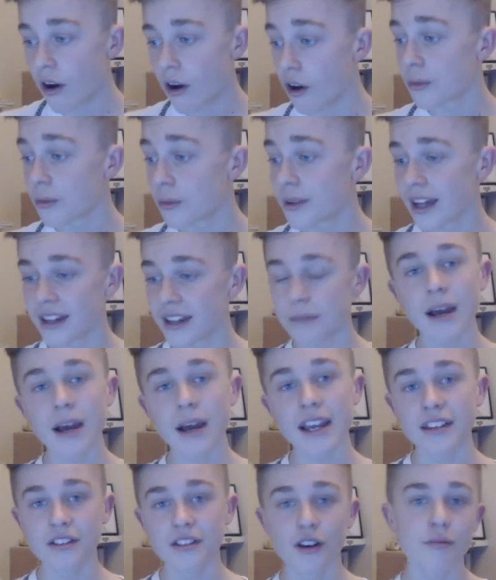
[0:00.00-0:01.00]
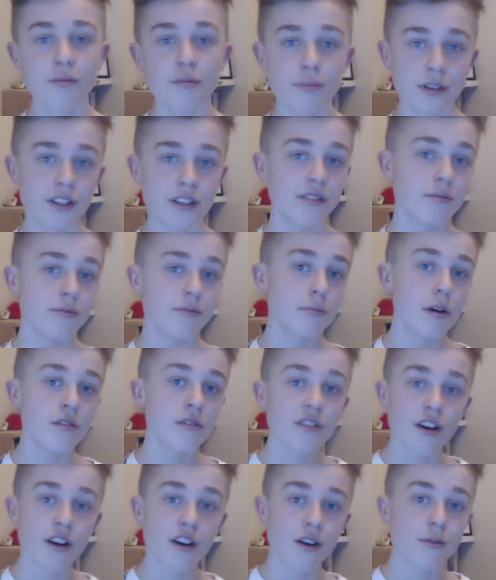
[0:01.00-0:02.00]
hope that it pays off, because
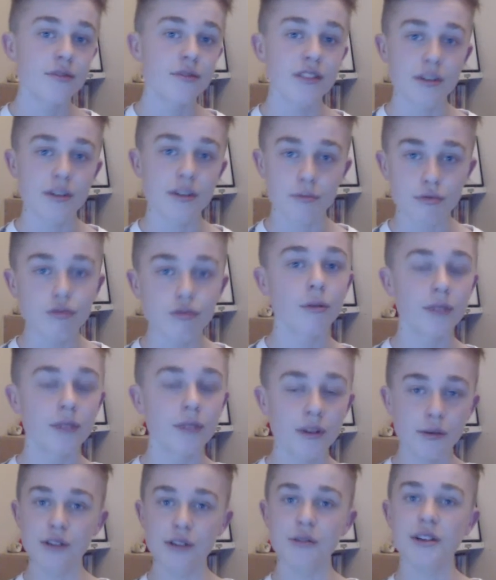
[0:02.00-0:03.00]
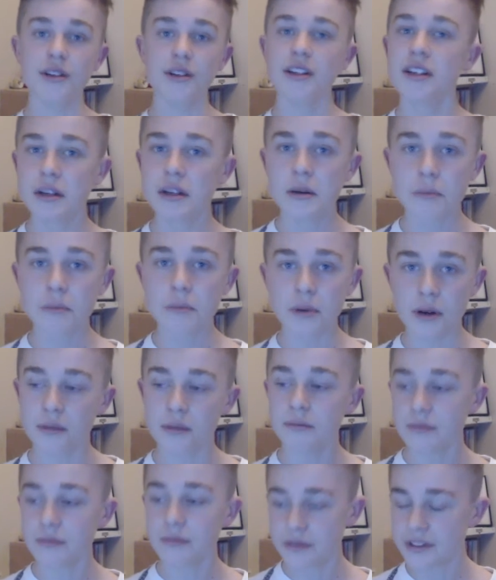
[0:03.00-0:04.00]
most times it probably will.
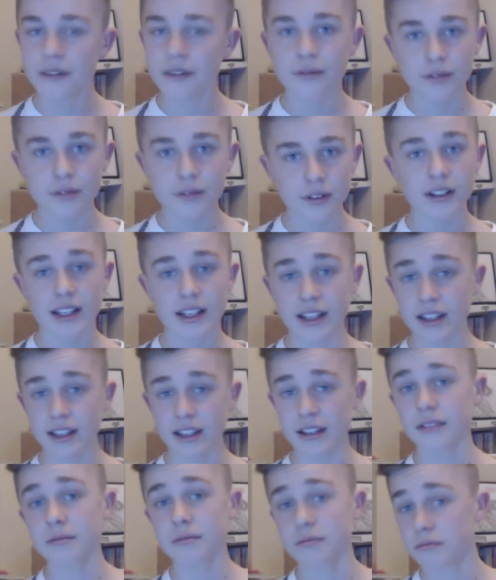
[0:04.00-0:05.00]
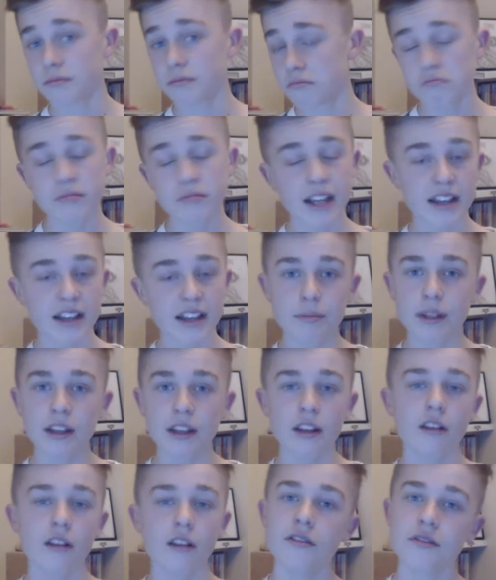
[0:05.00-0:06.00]
But definitely there's
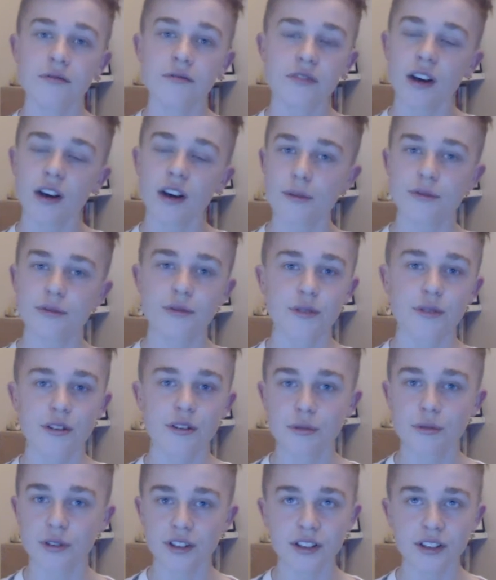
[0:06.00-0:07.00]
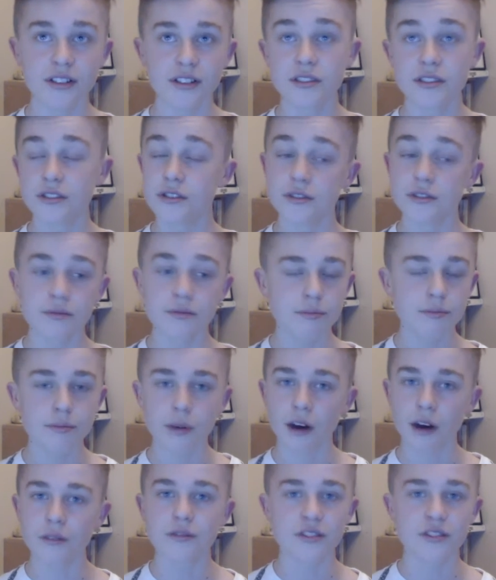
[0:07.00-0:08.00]
been loads of times where I've wanted to,
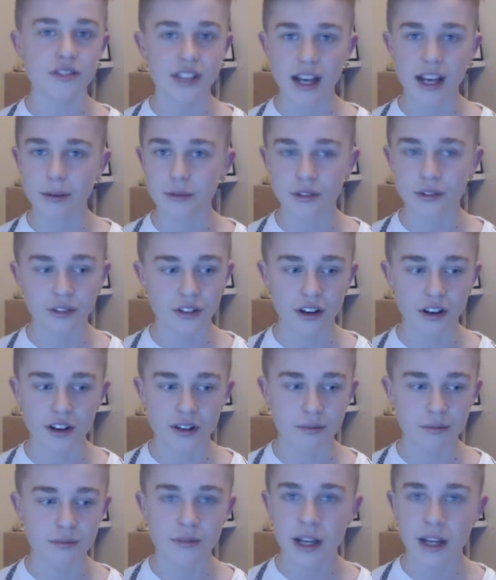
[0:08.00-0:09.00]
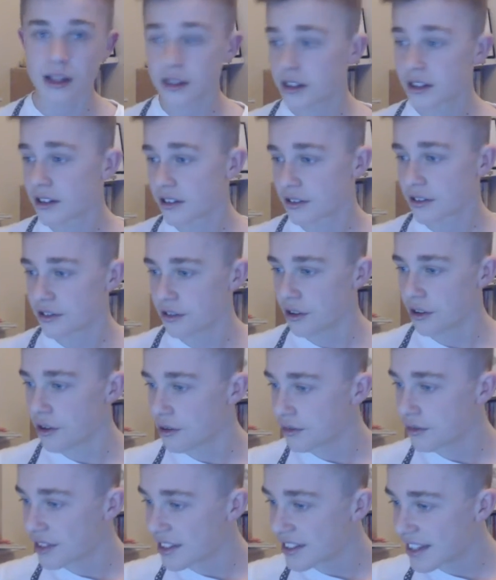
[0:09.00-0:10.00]
but I've just kept on going.
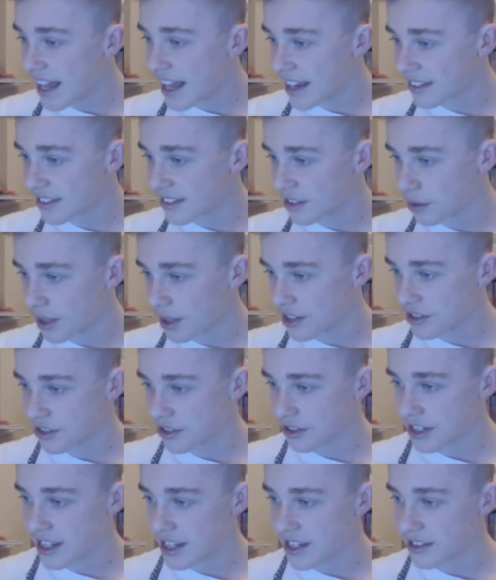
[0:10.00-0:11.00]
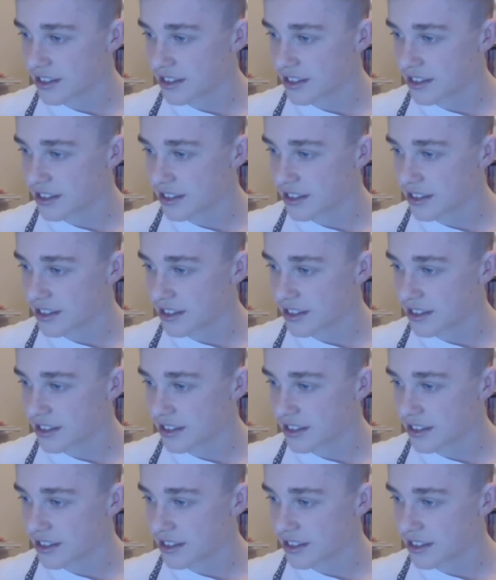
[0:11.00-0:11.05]
So the next question